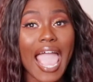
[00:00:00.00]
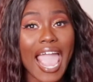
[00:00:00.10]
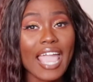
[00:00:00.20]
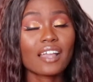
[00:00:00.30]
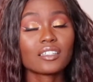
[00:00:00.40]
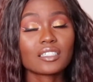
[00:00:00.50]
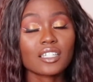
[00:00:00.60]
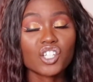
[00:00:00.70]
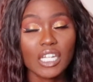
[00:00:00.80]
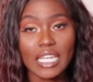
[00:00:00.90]
And
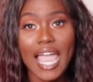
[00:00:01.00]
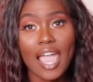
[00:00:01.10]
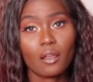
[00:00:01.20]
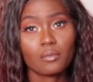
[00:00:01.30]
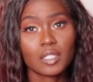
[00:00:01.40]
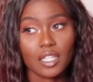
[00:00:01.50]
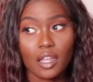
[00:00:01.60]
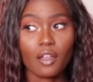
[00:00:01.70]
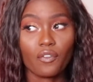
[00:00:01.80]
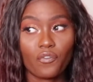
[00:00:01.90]
Shanika Adams
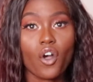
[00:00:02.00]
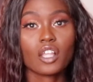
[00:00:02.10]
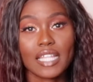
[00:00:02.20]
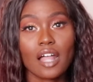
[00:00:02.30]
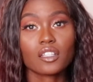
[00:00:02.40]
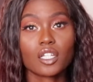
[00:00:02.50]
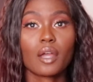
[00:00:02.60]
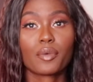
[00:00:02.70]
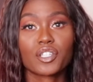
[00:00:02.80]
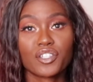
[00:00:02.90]
falls down to
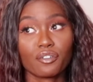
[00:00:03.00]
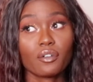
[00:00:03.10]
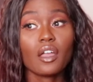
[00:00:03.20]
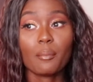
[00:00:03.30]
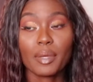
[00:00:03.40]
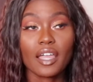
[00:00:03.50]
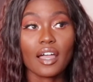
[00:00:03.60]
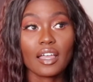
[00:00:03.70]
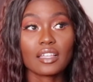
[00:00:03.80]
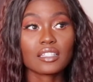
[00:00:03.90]
number 2
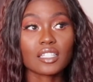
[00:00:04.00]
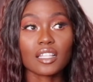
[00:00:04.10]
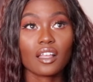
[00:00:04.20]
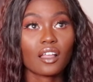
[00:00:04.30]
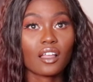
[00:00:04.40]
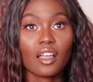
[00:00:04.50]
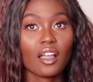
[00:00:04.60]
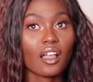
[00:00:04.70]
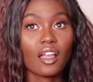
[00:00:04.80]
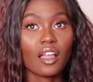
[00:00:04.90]
because
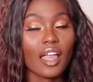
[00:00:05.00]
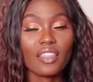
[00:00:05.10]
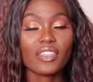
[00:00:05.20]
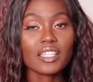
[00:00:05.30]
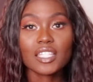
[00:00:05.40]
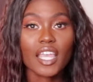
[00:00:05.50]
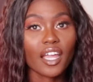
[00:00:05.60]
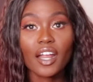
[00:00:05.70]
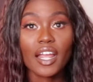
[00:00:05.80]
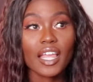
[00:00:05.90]
this
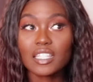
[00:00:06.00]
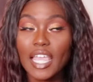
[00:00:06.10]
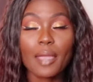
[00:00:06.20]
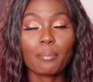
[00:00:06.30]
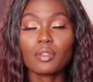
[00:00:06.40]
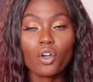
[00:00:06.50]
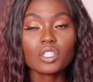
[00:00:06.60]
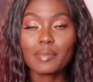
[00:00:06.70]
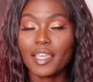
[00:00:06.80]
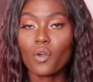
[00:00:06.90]
hair is like, it blows
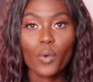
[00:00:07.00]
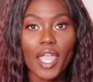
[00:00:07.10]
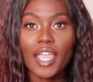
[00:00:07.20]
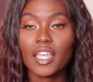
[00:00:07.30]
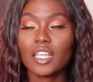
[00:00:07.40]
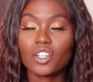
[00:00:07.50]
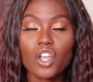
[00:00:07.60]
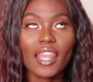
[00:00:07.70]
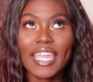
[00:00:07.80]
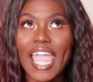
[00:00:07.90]
me away
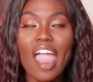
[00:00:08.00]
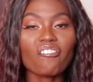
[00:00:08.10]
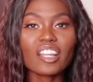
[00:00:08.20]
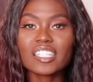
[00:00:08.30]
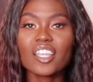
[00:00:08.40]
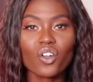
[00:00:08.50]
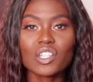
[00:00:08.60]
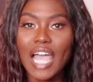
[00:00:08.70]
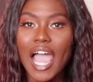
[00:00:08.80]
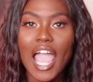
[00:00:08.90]
like every single
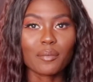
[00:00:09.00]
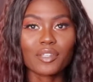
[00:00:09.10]
time.